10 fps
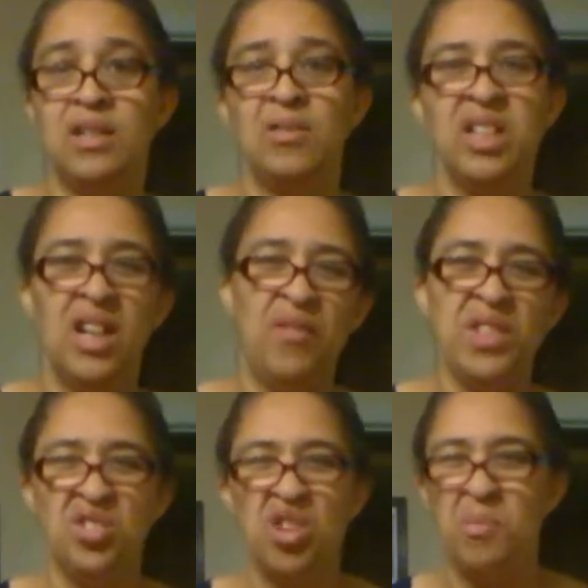I was looking for
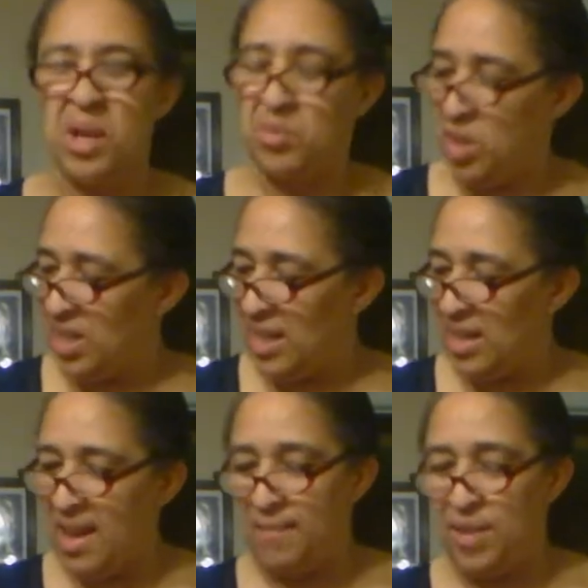the strawberry ones. They
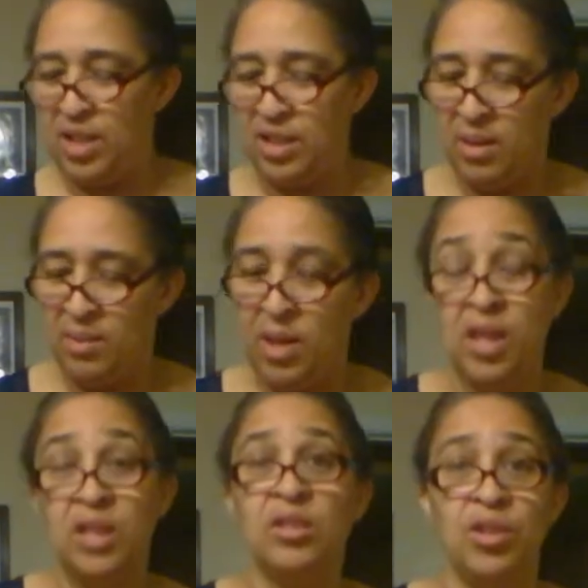didn't have none of them.
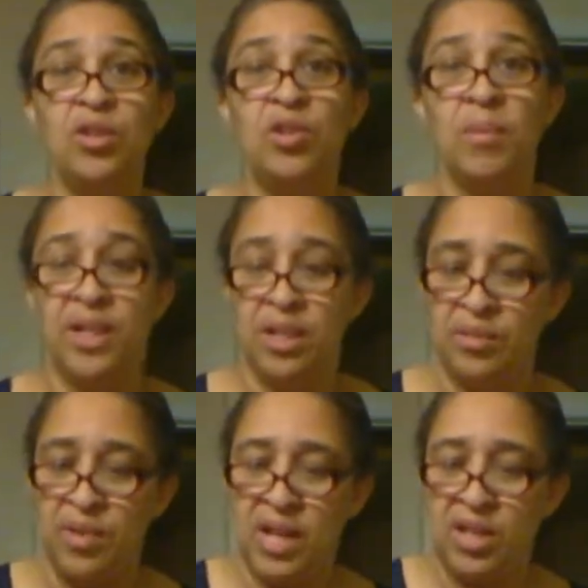So you know I'm going to get a
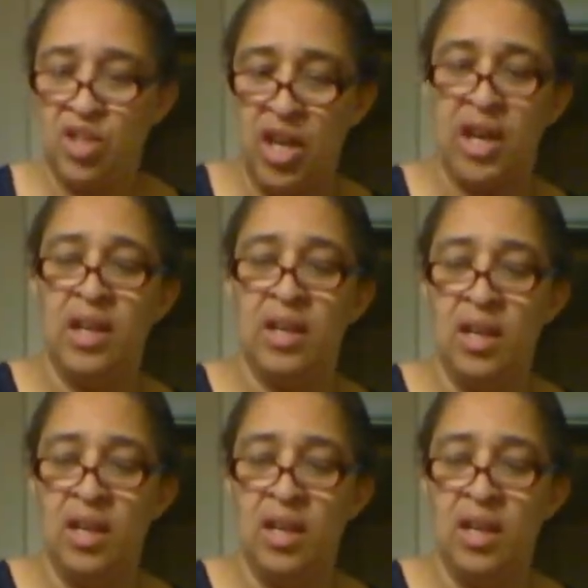rain check.